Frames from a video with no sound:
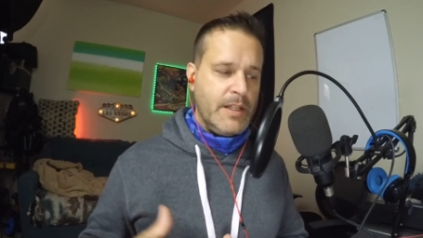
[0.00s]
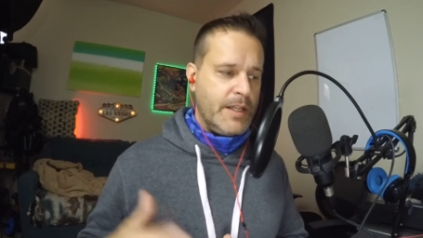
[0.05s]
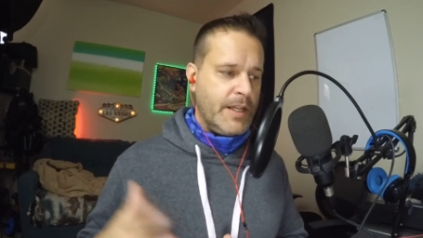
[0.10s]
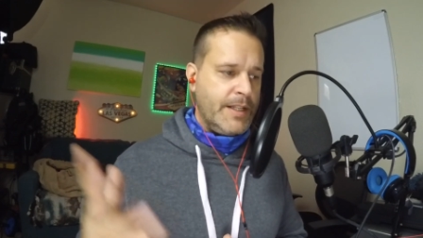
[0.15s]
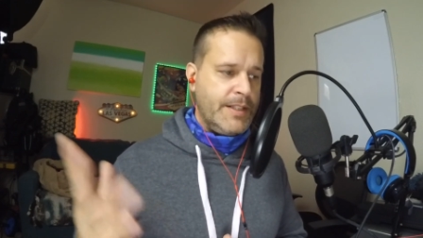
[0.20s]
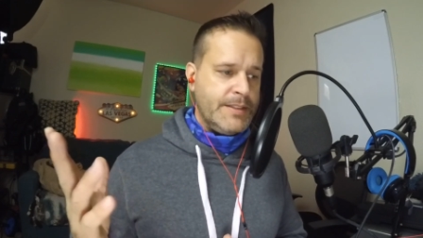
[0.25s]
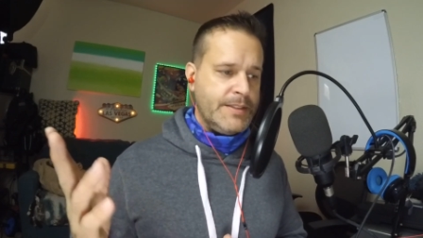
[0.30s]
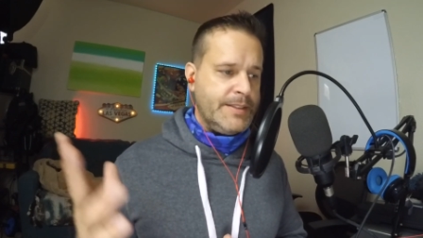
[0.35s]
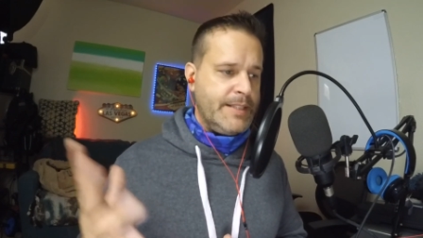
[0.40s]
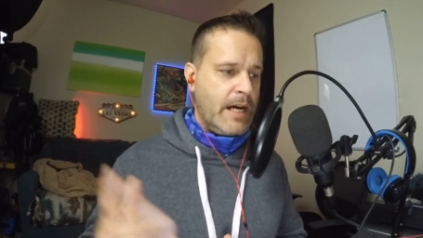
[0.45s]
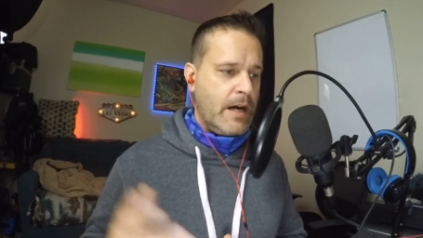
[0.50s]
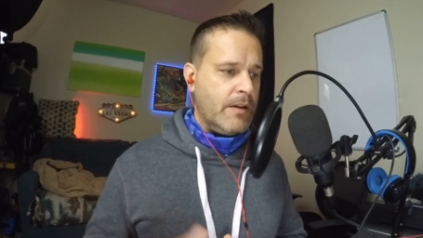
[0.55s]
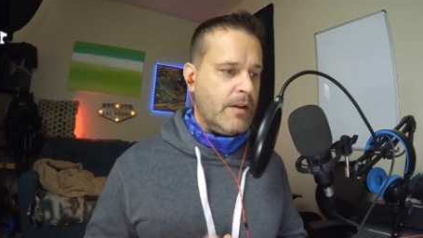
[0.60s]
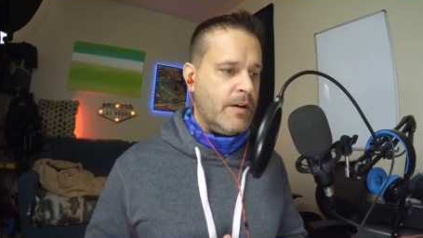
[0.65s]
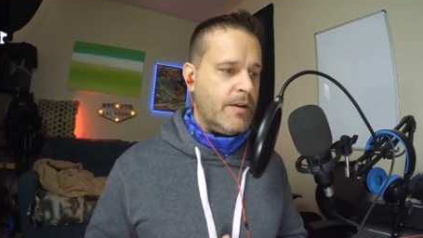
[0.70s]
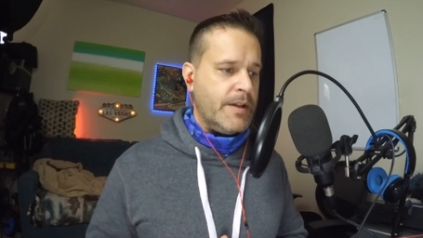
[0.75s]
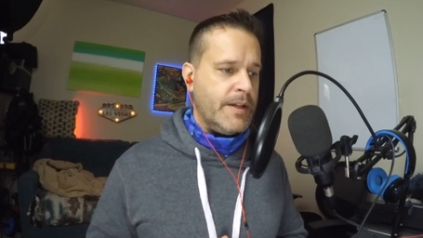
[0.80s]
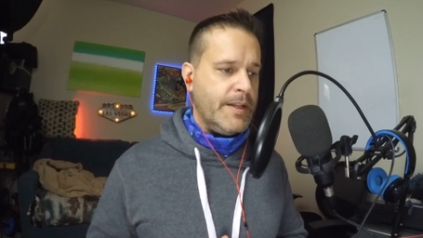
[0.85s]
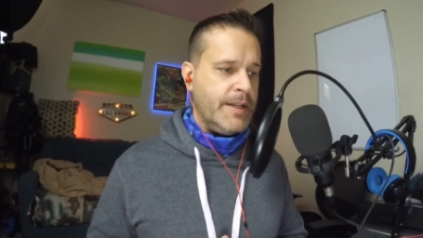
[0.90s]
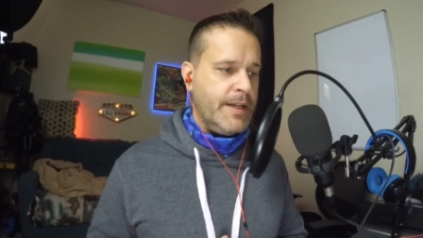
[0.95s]
You just
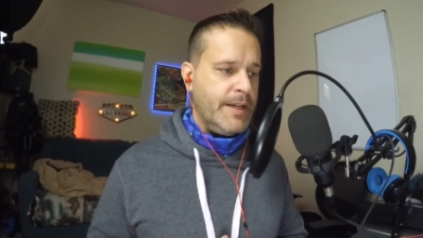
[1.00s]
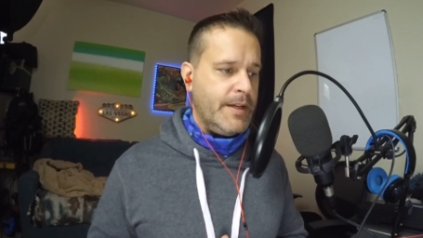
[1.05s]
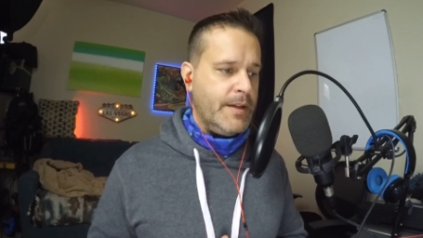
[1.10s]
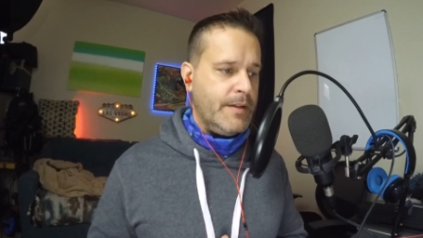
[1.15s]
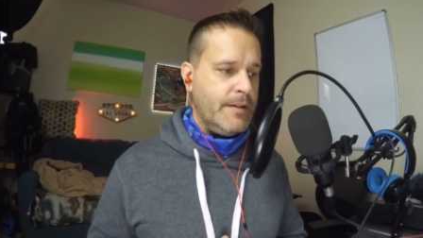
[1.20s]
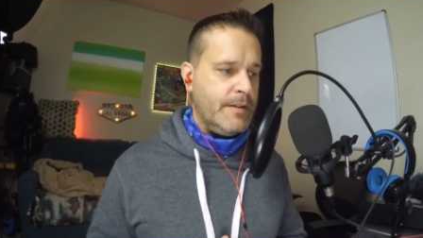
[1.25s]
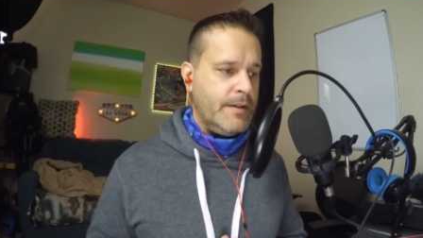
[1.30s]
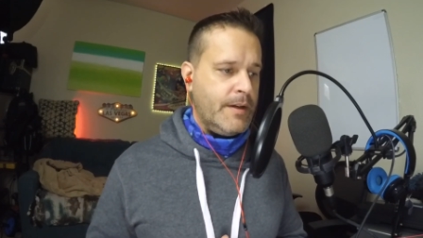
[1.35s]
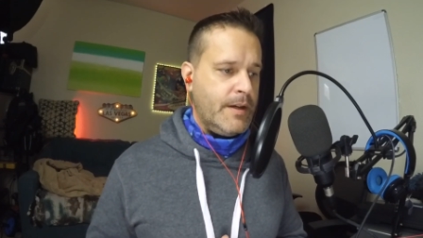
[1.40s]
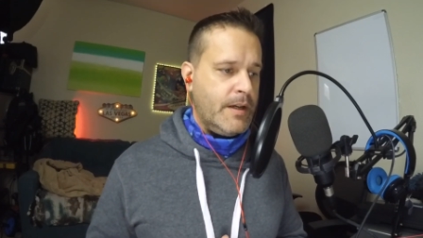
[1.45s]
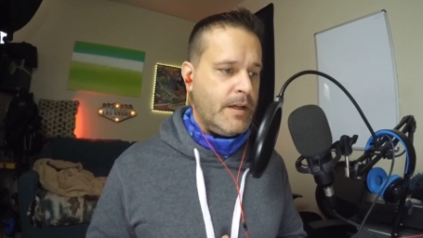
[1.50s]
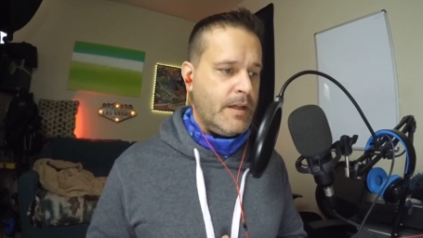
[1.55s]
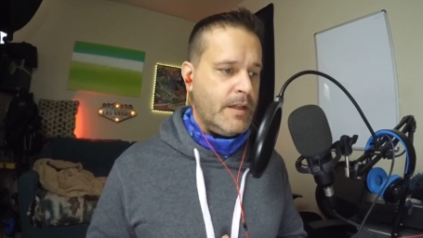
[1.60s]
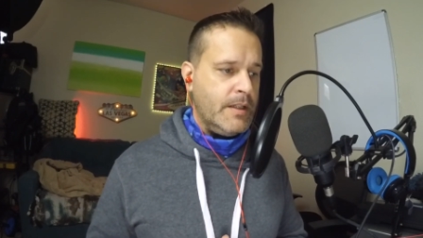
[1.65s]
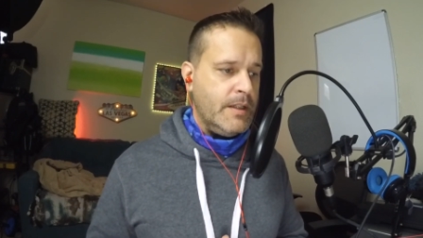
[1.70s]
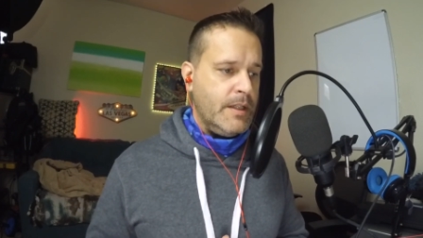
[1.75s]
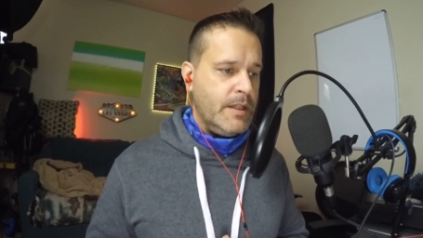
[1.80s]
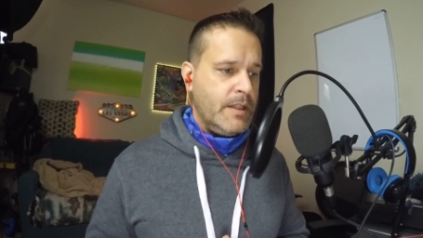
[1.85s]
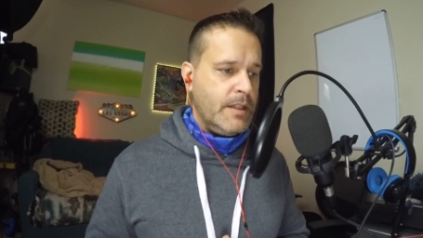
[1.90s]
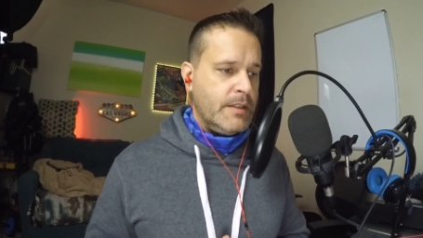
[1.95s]
download it and
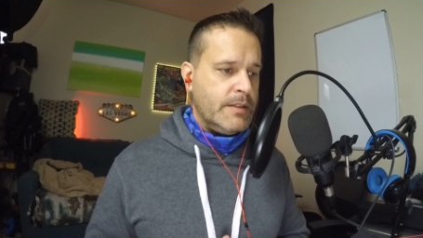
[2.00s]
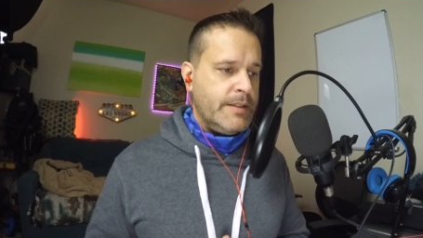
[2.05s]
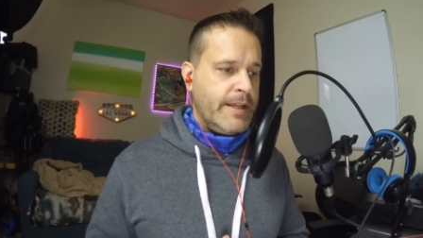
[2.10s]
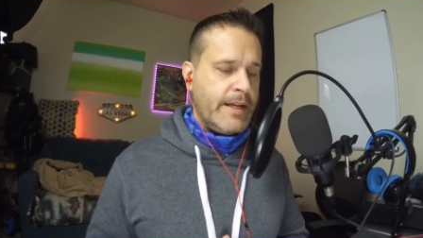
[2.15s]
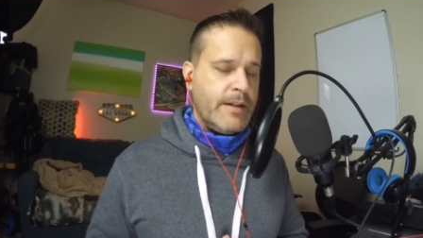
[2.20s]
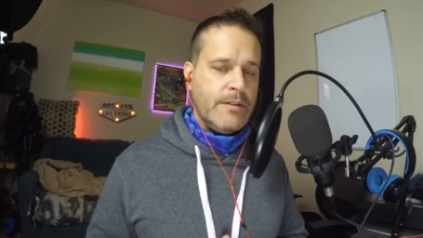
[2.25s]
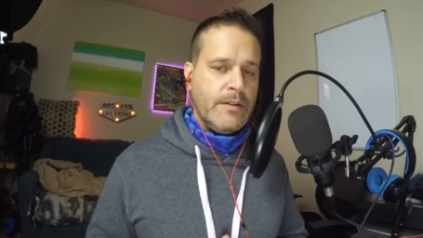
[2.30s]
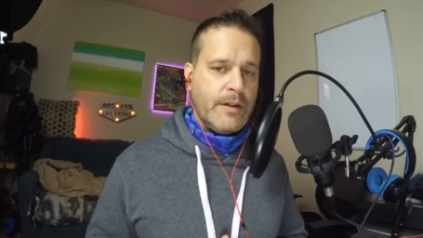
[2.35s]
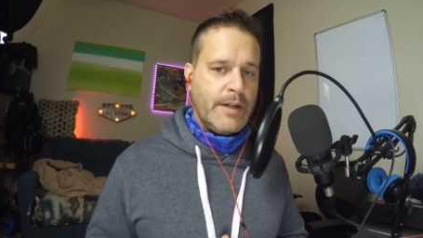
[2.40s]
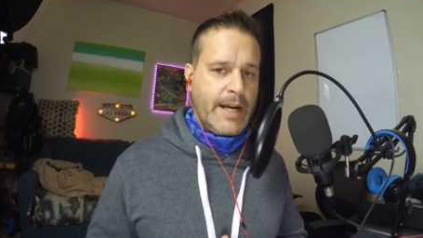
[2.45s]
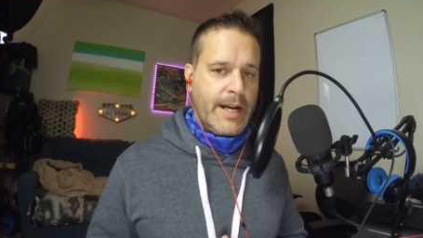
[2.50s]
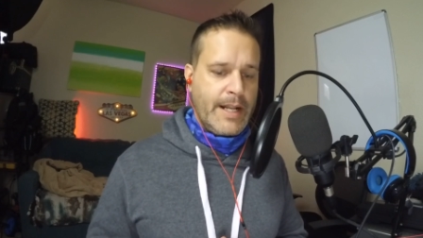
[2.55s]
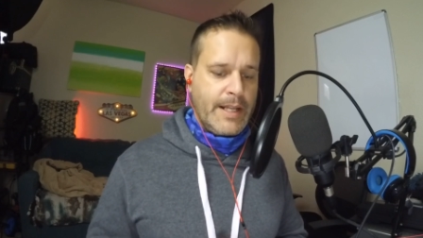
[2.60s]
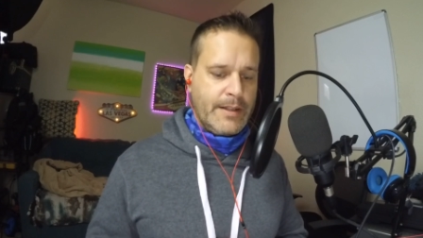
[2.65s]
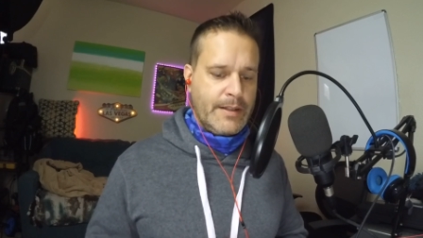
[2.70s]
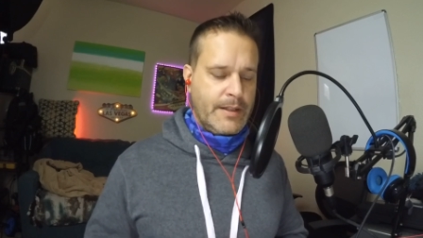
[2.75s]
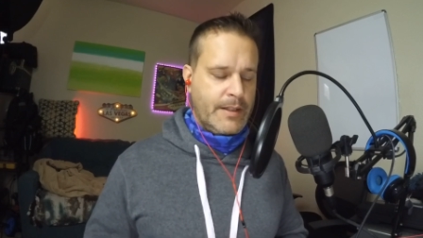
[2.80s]
take a look at it.